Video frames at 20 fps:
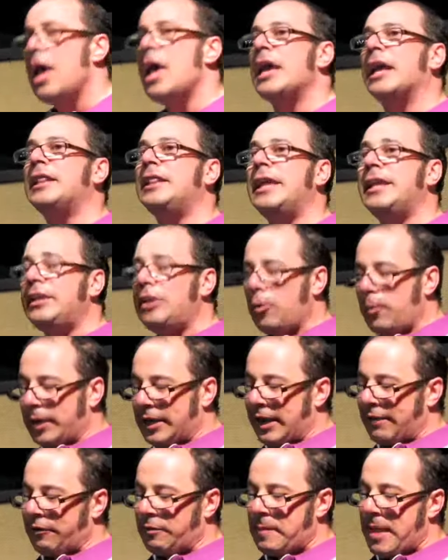Glinda would
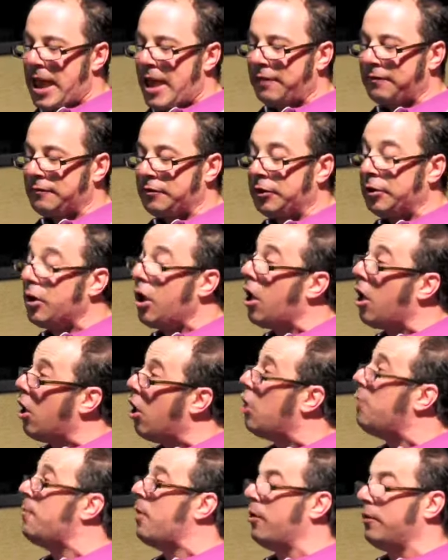never master it,
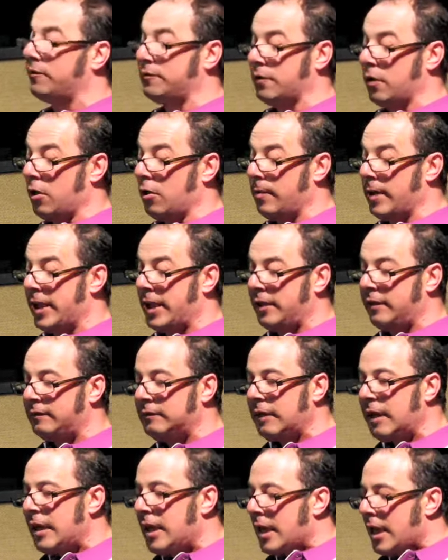almost always,
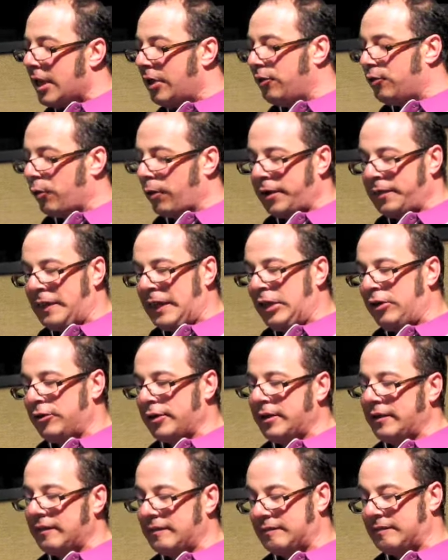and Dorothy
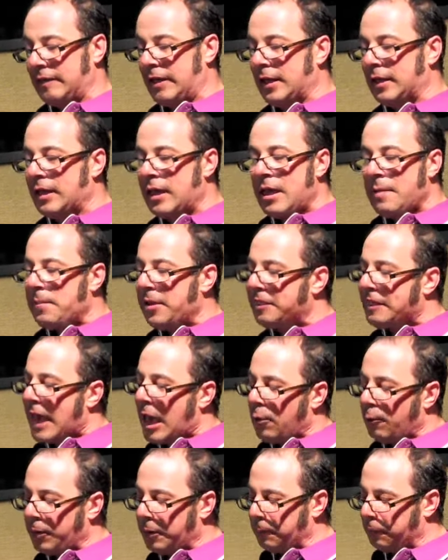couldn't sing, but
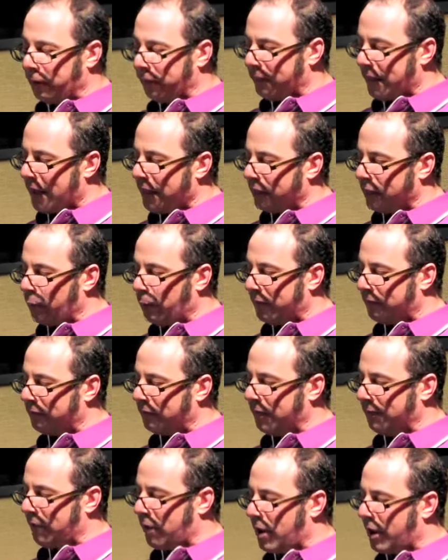that wouldn't prevent The
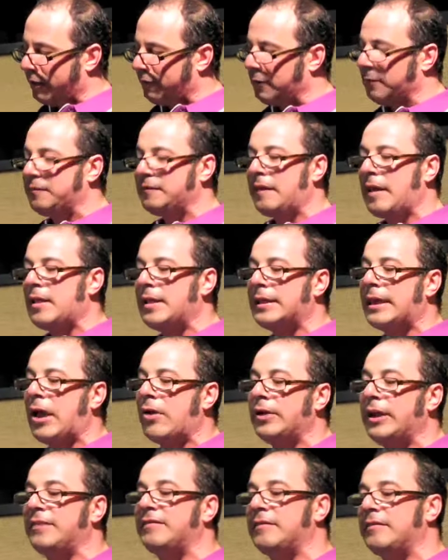Wizard of Oz from selling
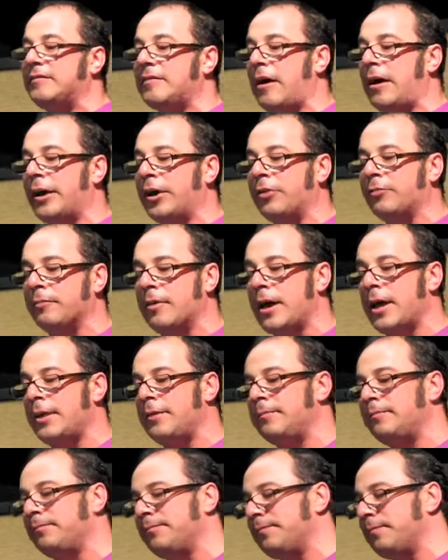out its entire
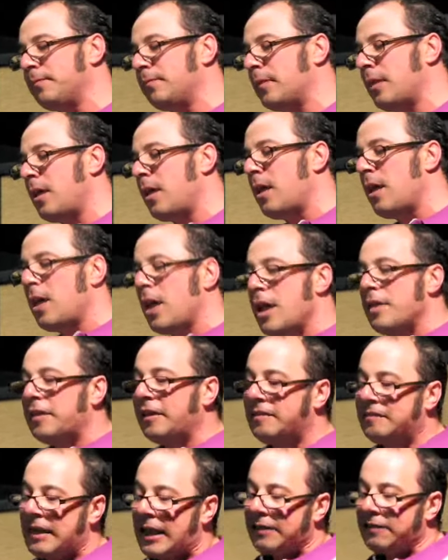run.
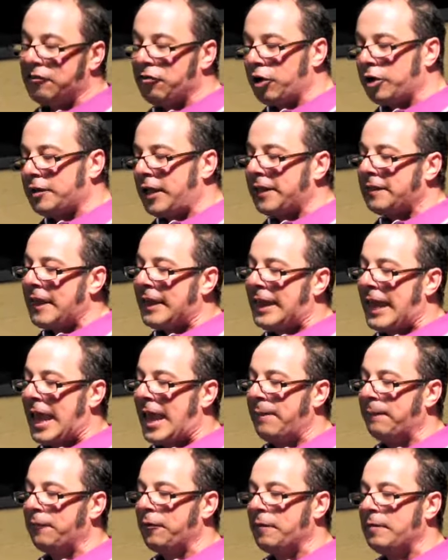The sets looked like they
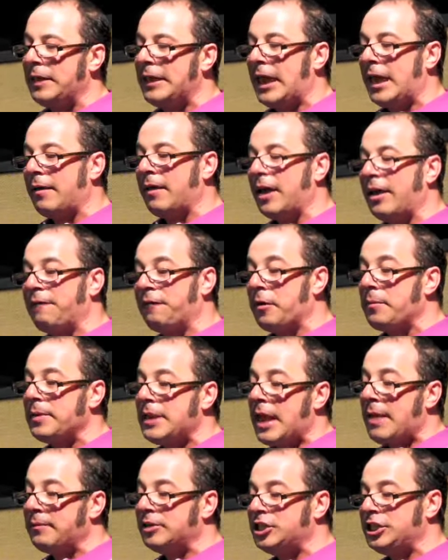came from an
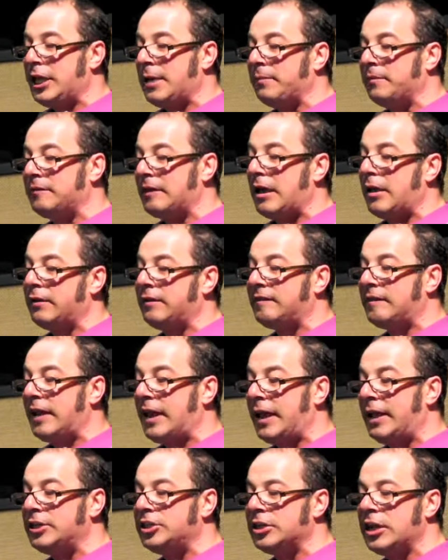MGM
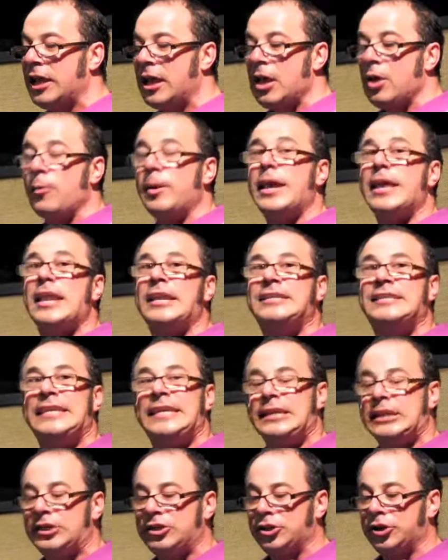soundstage. We had a
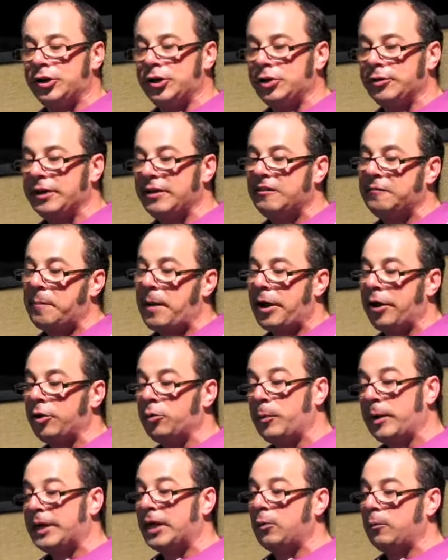Tina
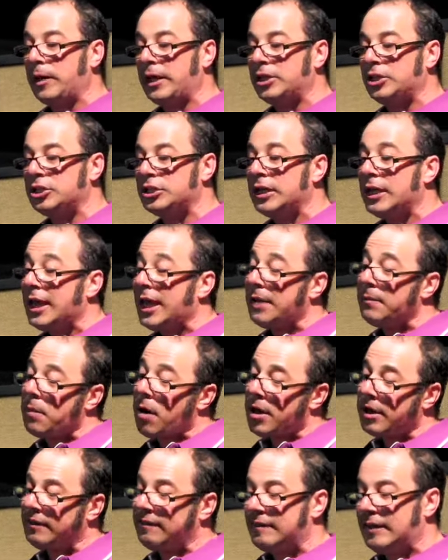Turner-inspired Wicked Witch, and
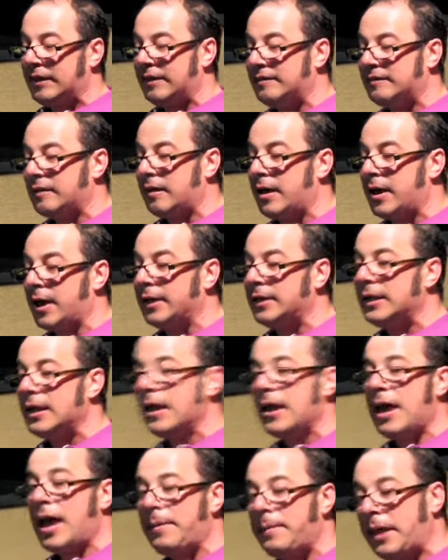modesty aside,
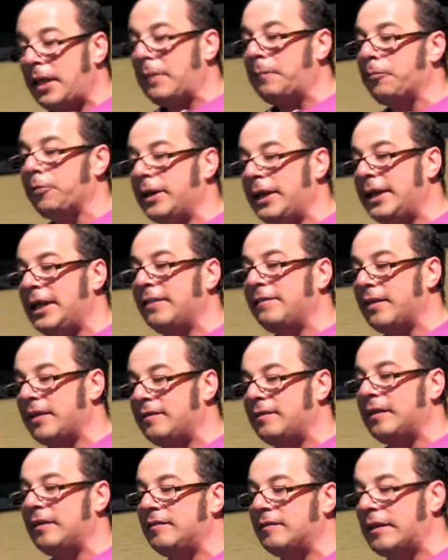I made a pretty
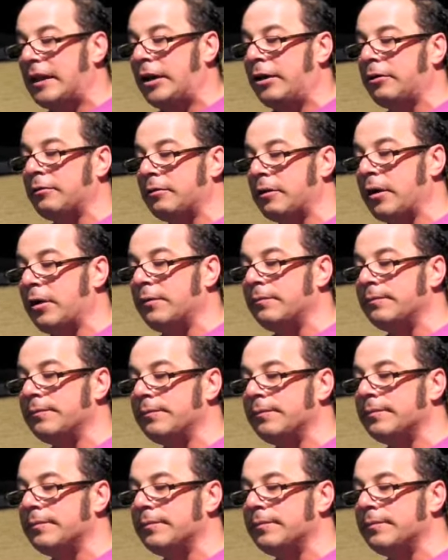convincing scarecrow.